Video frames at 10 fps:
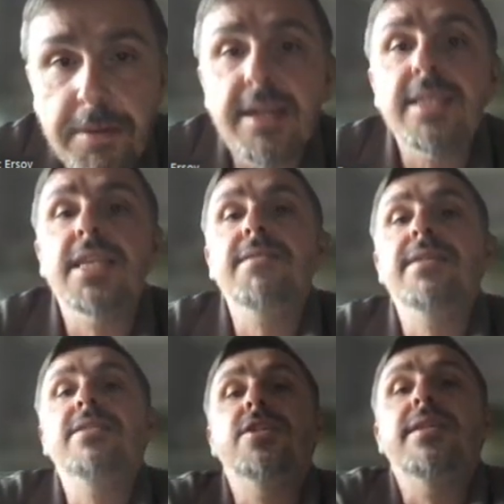there are
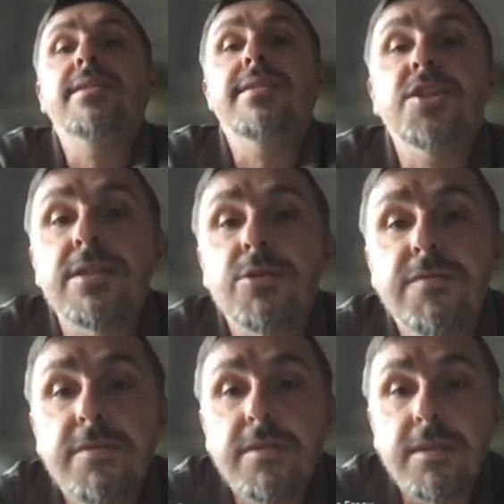several generalizations
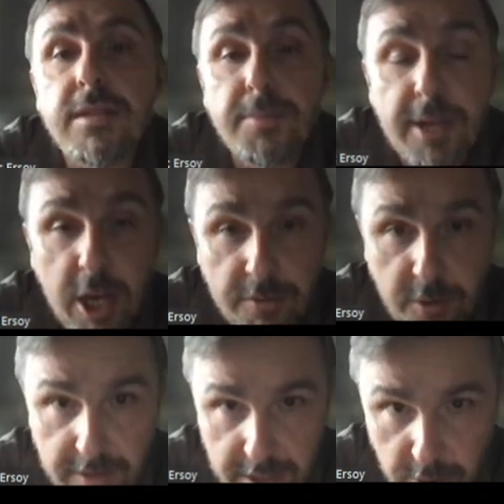of the
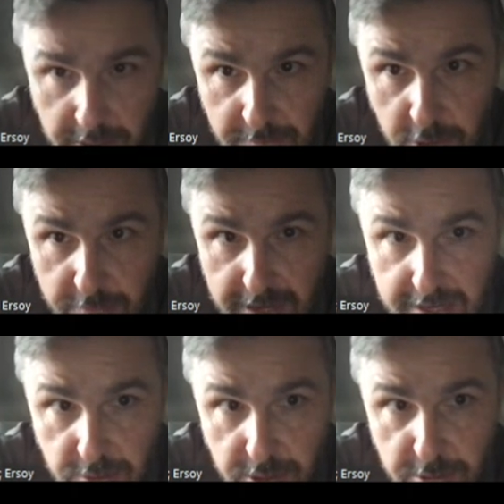Fowler theorem for
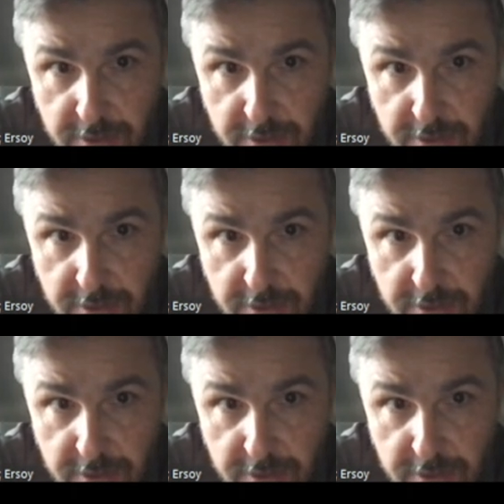finite groups.